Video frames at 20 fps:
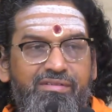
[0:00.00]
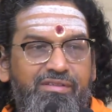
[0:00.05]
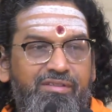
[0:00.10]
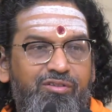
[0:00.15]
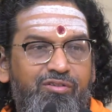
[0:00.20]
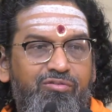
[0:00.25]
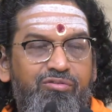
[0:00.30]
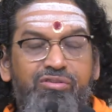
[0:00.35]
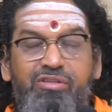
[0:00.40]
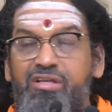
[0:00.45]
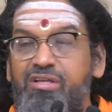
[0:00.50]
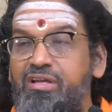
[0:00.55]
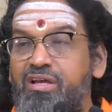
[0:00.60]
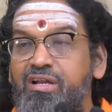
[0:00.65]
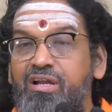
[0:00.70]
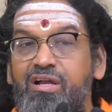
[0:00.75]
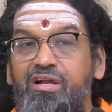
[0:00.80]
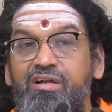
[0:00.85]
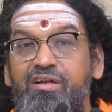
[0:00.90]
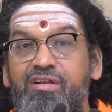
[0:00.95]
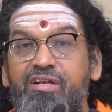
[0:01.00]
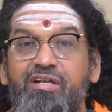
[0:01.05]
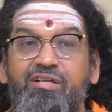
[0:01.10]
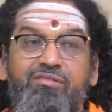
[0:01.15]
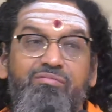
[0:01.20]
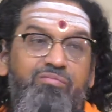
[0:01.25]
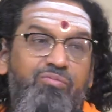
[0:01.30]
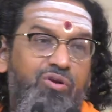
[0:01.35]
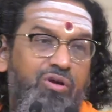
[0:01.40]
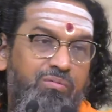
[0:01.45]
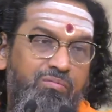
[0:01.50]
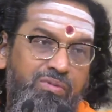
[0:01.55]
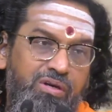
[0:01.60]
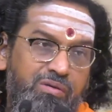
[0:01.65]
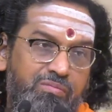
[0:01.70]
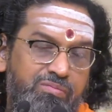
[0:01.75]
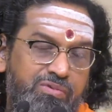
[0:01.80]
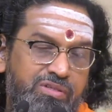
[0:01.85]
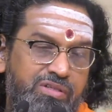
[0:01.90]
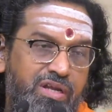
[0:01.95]
So there are hundreds of
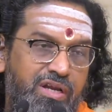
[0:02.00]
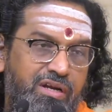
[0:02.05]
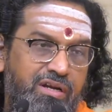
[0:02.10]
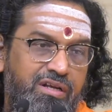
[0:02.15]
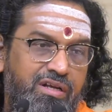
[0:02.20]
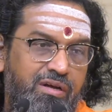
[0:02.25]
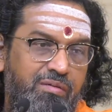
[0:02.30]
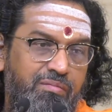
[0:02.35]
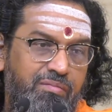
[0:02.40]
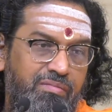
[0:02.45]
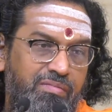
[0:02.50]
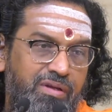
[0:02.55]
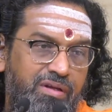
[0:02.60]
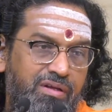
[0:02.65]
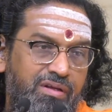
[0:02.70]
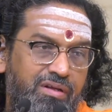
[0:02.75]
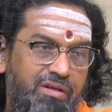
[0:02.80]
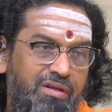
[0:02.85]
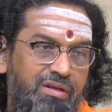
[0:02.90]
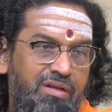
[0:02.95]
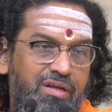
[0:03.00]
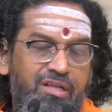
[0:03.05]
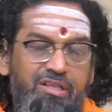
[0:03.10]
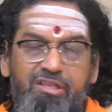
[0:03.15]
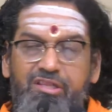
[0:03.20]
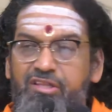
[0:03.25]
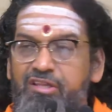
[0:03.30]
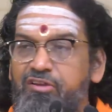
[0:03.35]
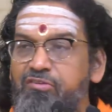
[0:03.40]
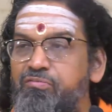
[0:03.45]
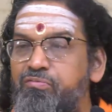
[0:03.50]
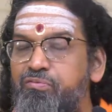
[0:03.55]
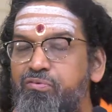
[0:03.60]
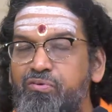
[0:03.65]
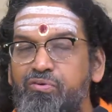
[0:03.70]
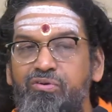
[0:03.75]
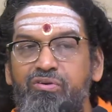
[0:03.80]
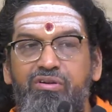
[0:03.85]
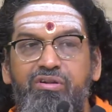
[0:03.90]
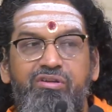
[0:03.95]
problems that come. And
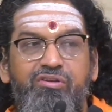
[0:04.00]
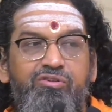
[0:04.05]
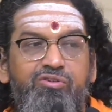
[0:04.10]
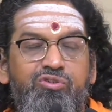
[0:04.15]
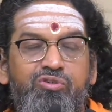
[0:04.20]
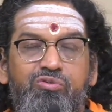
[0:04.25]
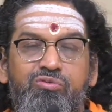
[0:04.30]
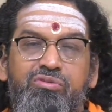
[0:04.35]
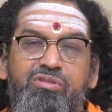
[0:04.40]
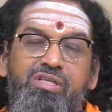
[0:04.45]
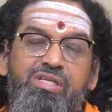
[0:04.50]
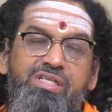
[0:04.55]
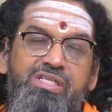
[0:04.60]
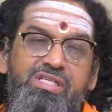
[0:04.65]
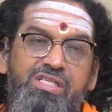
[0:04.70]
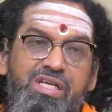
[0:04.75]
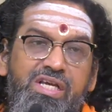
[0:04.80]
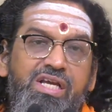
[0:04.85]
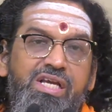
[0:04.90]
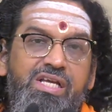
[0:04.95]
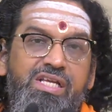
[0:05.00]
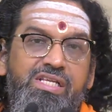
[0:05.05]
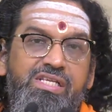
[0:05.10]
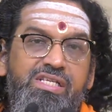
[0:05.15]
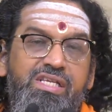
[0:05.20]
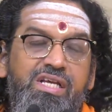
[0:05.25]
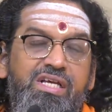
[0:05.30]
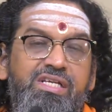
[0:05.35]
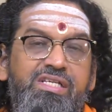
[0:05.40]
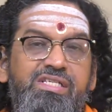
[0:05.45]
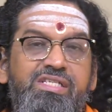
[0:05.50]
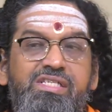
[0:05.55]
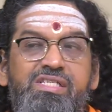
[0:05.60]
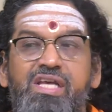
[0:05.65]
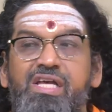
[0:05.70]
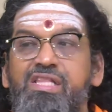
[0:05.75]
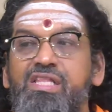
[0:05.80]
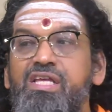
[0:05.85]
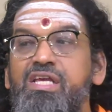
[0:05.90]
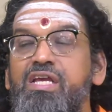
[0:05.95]
therefore, Shruti says,
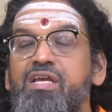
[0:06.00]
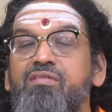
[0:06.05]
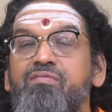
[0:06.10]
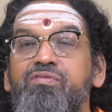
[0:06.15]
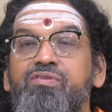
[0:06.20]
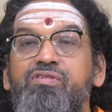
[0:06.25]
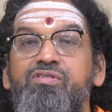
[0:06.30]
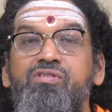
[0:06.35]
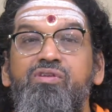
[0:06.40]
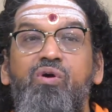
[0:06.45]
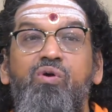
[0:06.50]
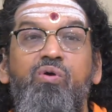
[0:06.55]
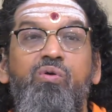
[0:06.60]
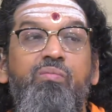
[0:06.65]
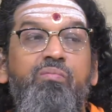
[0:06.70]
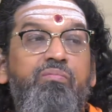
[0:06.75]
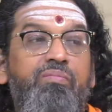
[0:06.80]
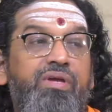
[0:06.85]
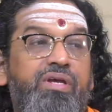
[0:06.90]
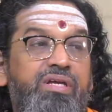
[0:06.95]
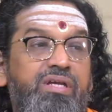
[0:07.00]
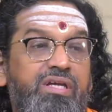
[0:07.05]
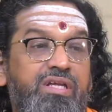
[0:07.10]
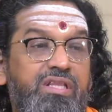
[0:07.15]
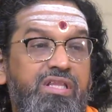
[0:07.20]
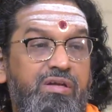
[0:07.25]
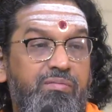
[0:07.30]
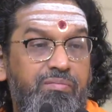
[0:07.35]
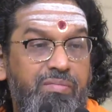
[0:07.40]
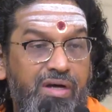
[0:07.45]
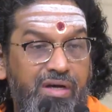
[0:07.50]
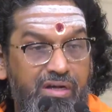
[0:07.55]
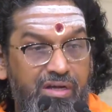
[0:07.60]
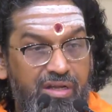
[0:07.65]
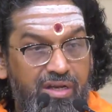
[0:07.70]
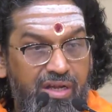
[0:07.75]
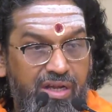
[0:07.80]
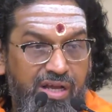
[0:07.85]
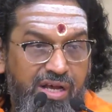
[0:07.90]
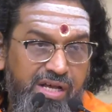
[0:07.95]
Sadev Saumya Idam
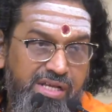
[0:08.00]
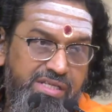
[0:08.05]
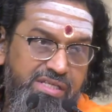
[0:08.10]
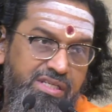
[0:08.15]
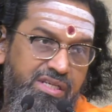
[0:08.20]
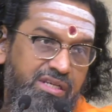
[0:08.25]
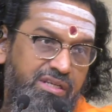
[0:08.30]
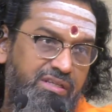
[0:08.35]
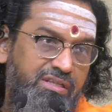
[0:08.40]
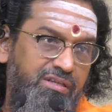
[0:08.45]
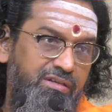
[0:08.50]
Agre Asit.